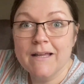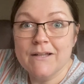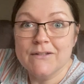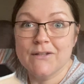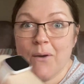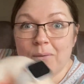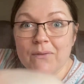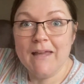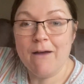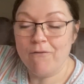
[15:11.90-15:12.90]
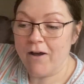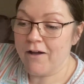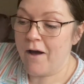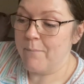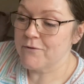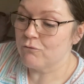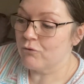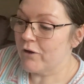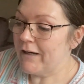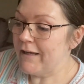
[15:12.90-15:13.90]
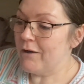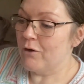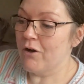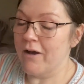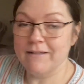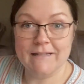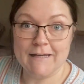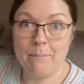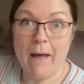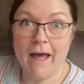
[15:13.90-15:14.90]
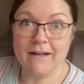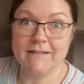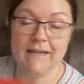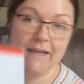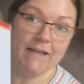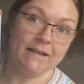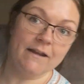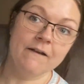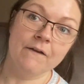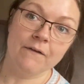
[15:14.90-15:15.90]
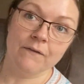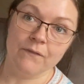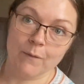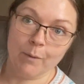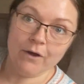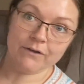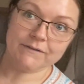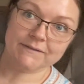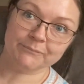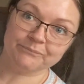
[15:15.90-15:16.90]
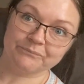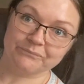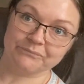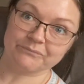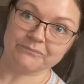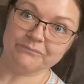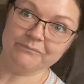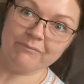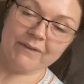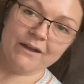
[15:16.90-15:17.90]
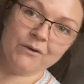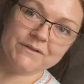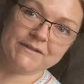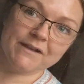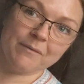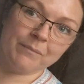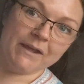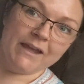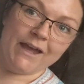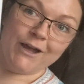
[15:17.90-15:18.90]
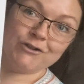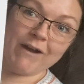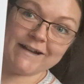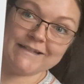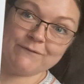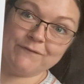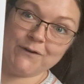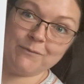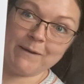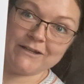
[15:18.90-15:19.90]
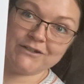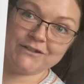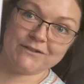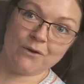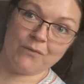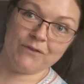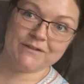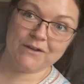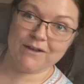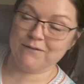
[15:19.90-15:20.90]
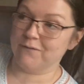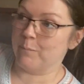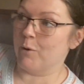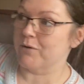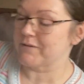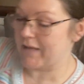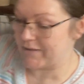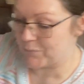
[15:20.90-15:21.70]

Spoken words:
So the air fryer comes really nicely packed in the box. Got some attractive food pictures on the side of the box as